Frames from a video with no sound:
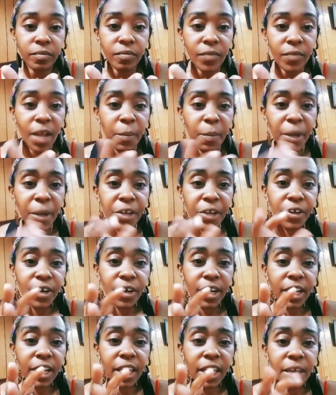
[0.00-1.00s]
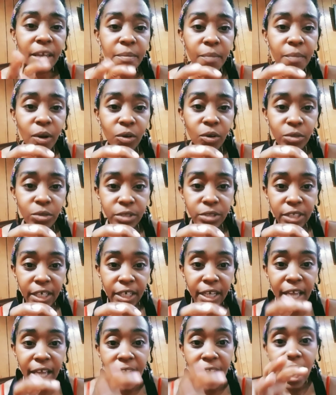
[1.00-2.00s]
But you're going to keep
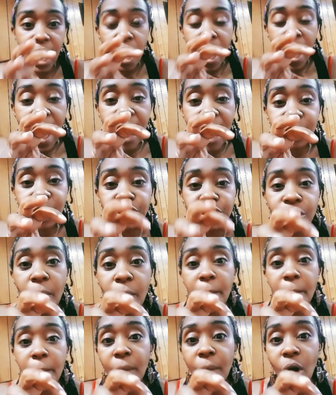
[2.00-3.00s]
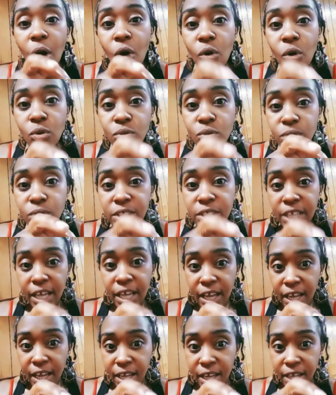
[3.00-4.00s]
molding. As you're
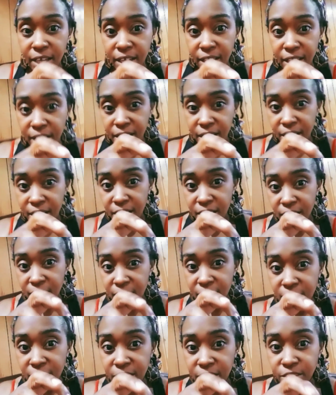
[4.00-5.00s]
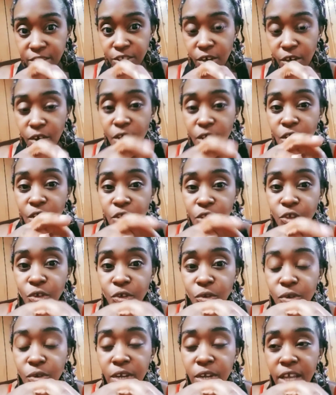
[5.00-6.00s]
molding the dough,
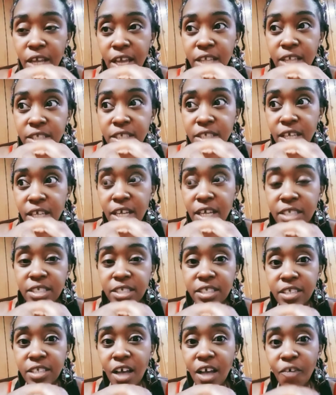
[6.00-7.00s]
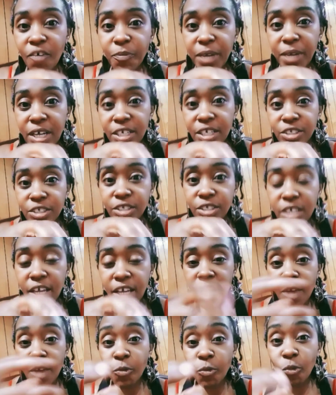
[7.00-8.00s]
it's tough because
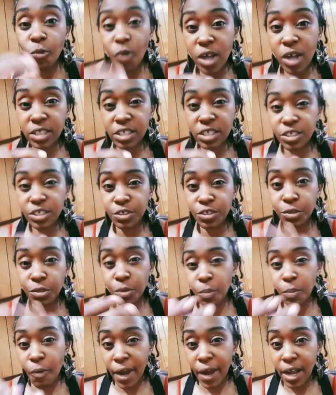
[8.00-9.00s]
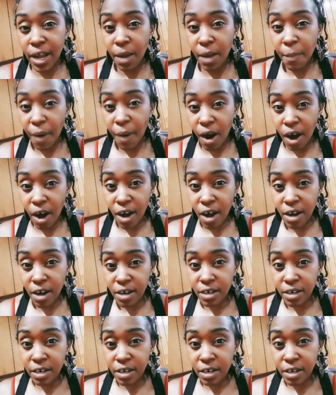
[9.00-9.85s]
it wants to break apart.